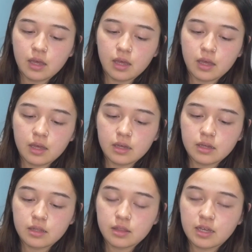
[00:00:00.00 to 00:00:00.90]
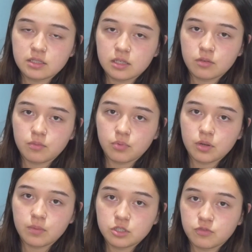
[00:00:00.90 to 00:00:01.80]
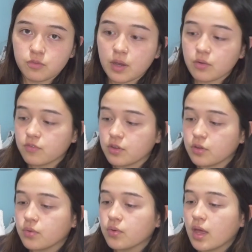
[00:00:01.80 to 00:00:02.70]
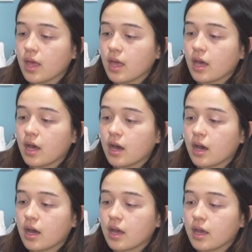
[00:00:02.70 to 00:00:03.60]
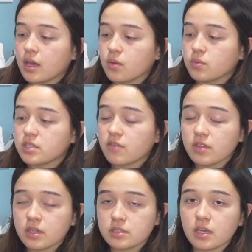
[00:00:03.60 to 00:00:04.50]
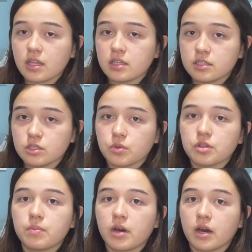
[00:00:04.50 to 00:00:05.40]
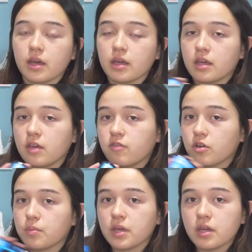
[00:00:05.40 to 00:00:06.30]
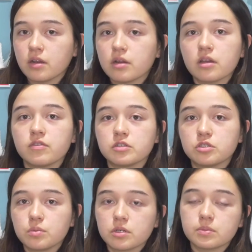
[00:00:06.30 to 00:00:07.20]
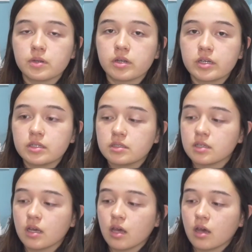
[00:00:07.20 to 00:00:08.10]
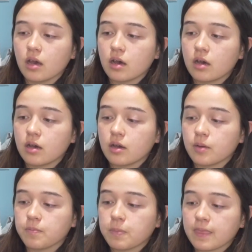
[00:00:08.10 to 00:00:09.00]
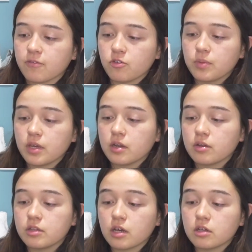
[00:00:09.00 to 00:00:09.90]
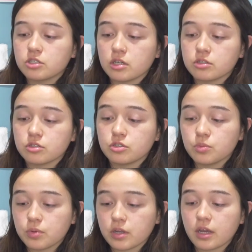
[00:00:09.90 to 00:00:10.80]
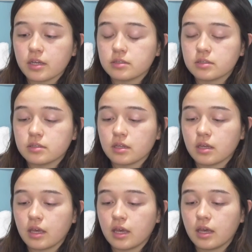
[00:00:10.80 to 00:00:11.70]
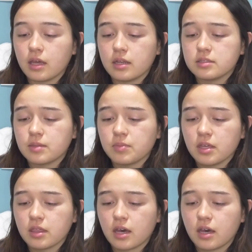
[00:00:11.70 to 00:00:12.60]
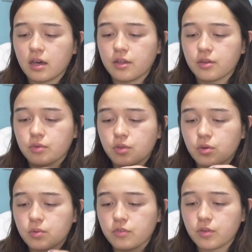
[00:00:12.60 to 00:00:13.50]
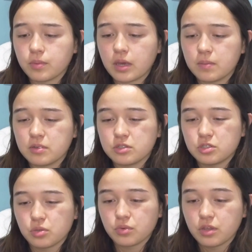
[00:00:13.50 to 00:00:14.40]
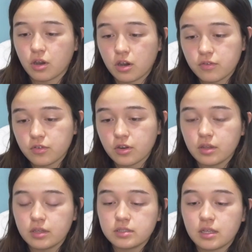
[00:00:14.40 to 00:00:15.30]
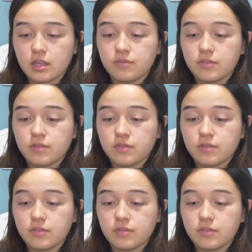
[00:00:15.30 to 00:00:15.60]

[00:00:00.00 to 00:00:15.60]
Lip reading: And that's it pretty much for my review. I would definitely say that this is worth the buy. If you're a beginner, if you're super experienced, for a beginner, the color gels are super nice, and it's something that other reloadable film cameras don't really offer, at least that I've